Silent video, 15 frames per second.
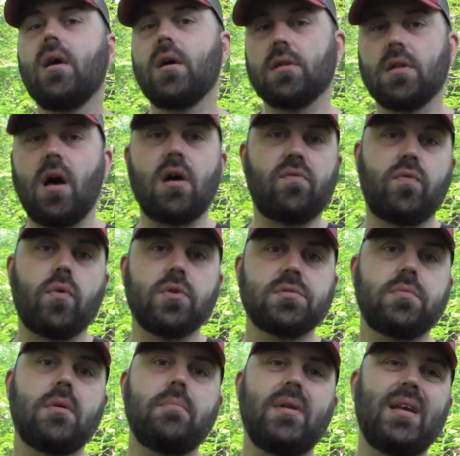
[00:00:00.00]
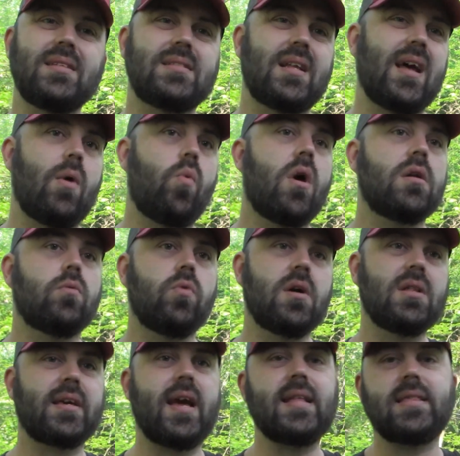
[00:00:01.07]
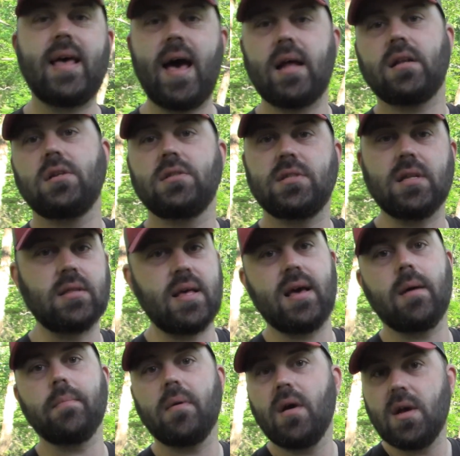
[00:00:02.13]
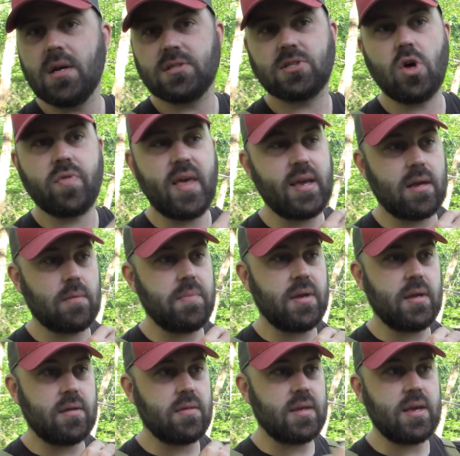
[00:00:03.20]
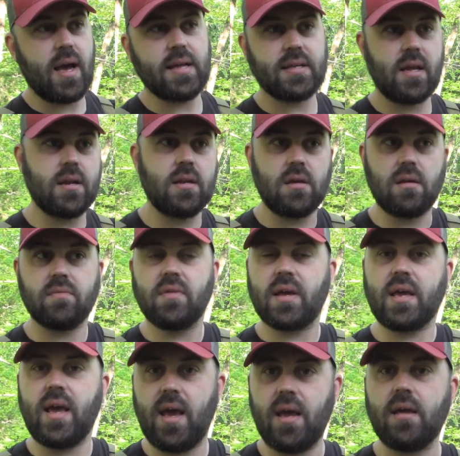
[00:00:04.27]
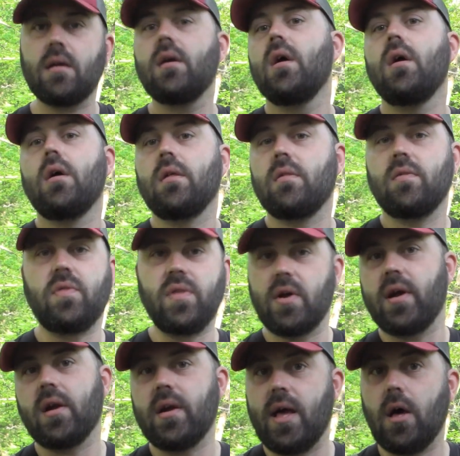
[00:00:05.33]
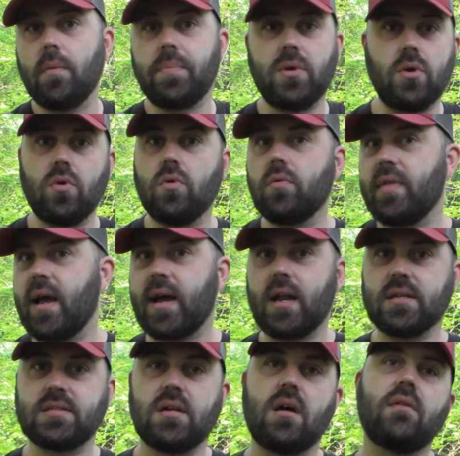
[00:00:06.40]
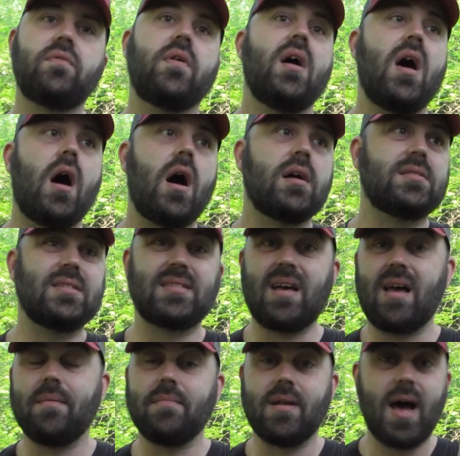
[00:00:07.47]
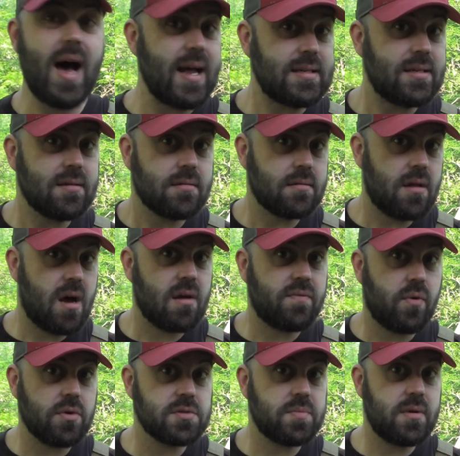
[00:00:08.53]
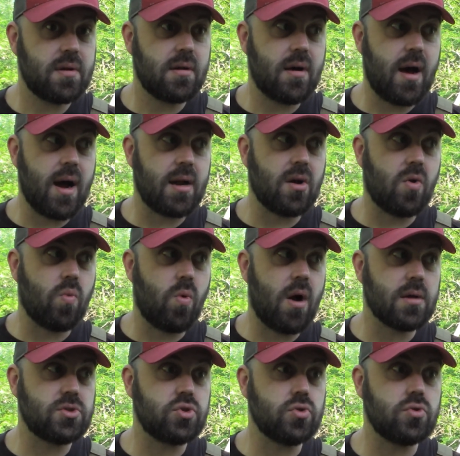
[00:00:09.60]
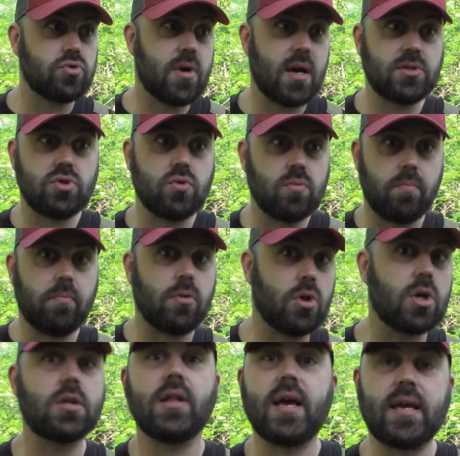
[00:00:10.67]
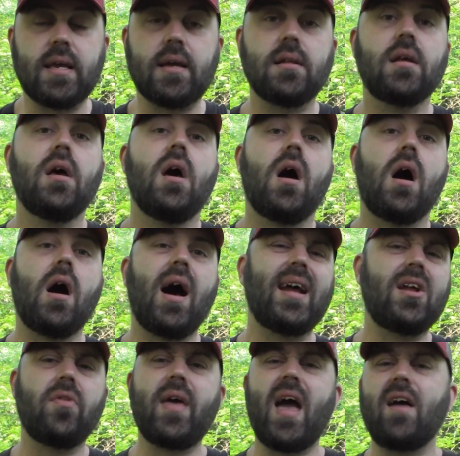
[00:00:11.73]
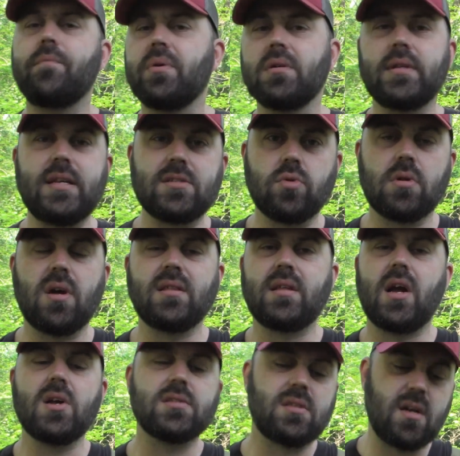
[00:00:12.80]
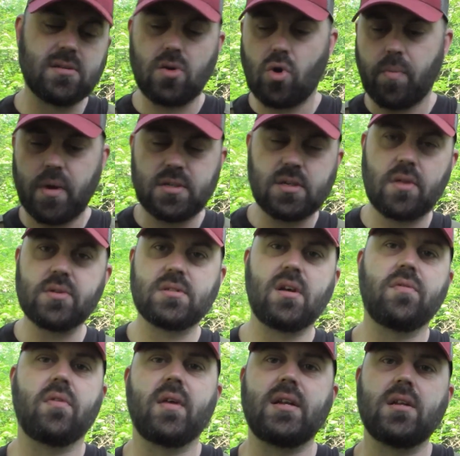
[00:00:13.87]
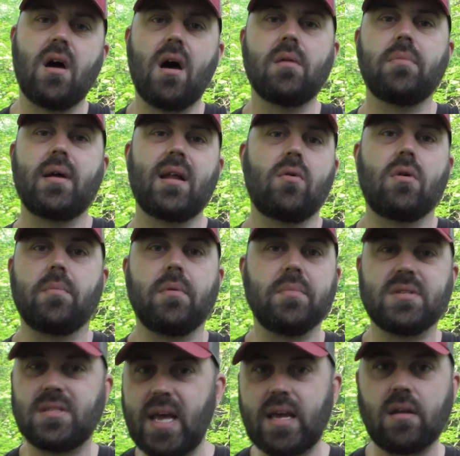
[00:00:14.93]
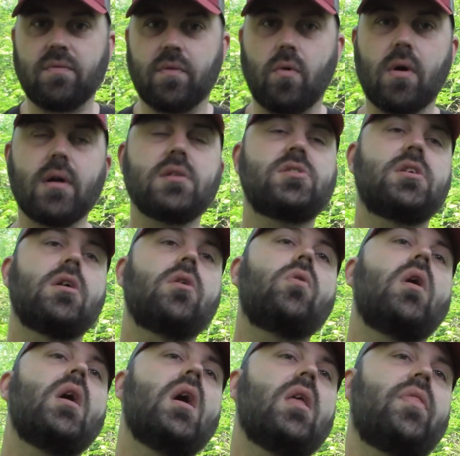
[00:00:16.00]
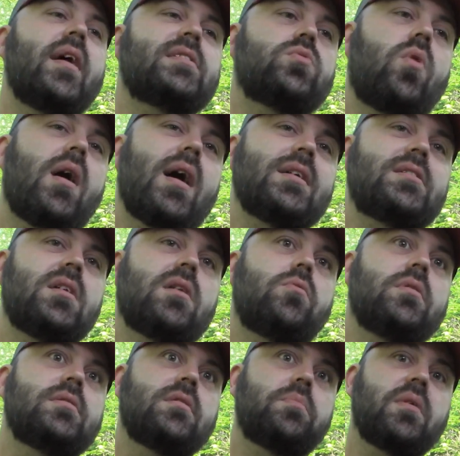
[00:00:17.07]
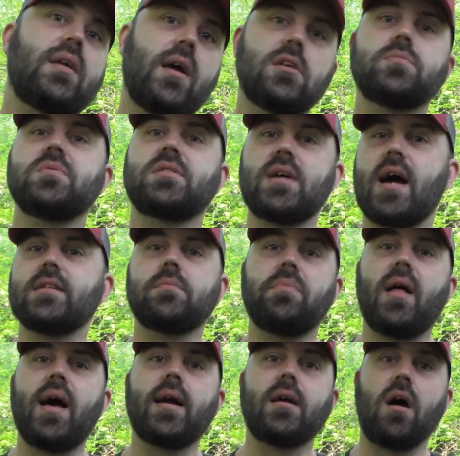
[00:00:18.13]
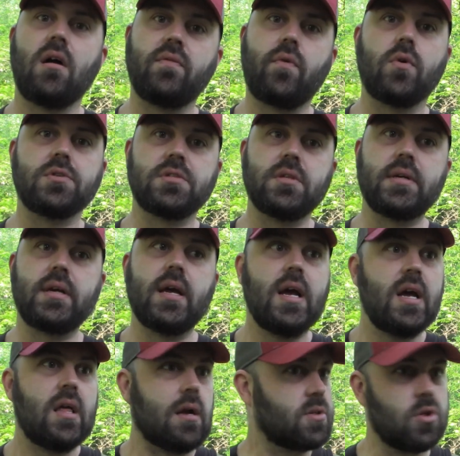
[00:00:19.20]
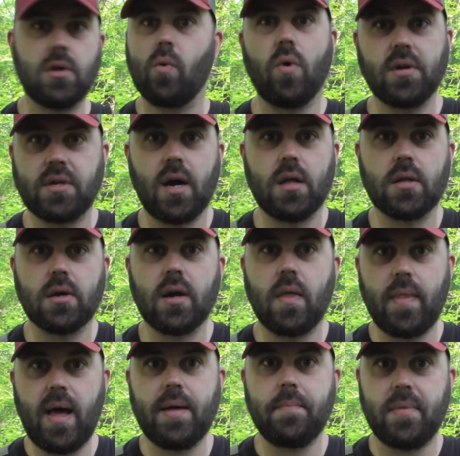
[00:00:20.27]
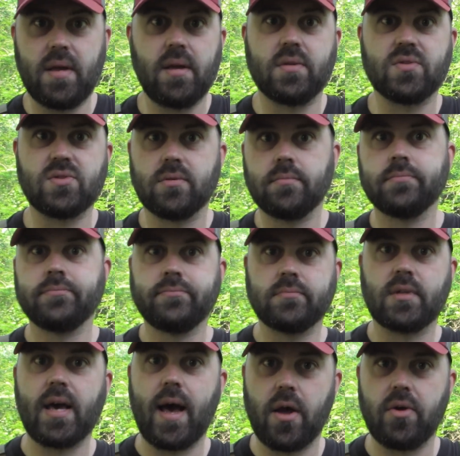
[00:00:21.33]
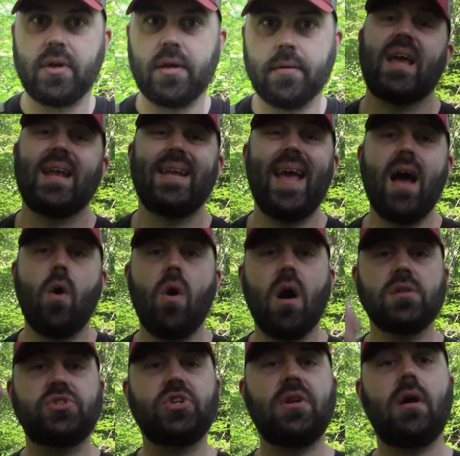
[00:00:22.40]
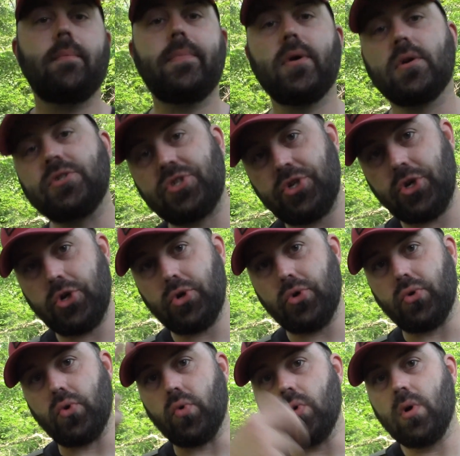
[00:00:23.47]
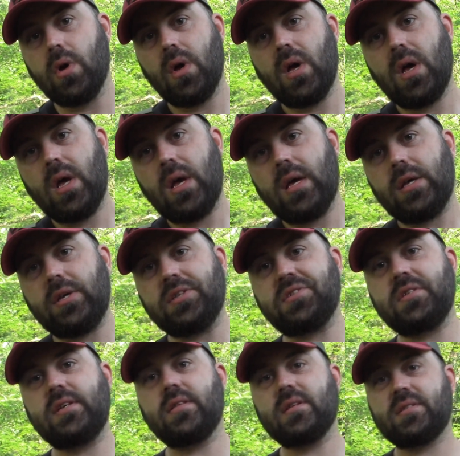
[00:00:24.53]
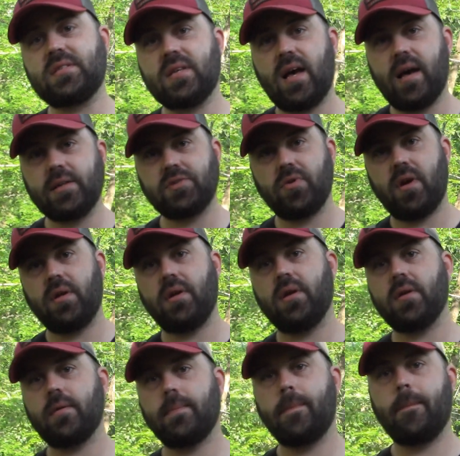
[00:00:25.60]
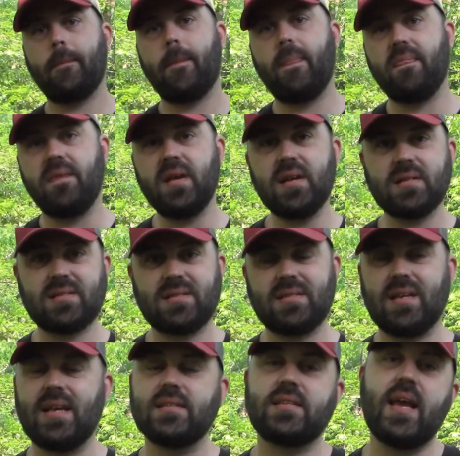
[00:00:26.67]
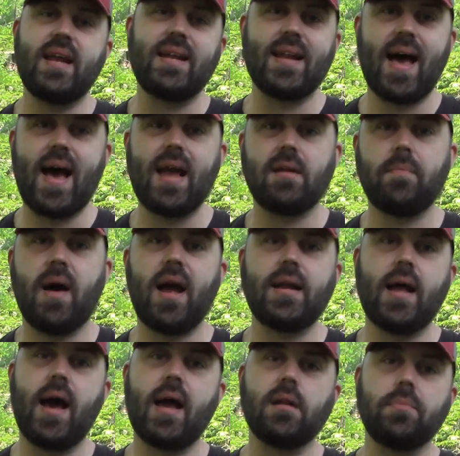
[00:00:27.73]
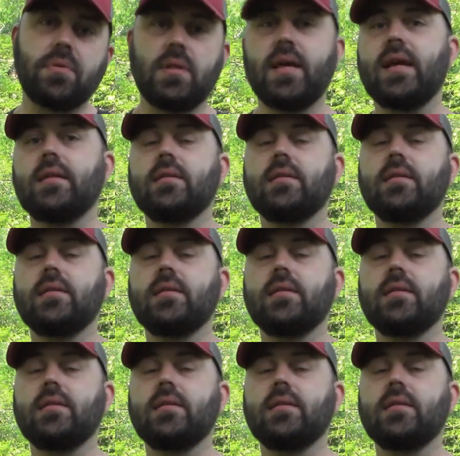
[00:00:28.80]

law enforcement means that I want to relegate that to them so they can be the identity of like, hey, they're here to help you, that kind of stuff. Uh, since since I am not law enforcement, I don't want to try to look like it. Uh, I know they have police written on theirs and there's a whole bunch of other stuff that they don, but I don't want to be mistaken for it. So that's why I stuck with something else besides black, unfortunately. There's only one color and that is coyote. Now on to number two. You see this size right here? This is a nine by nine plate.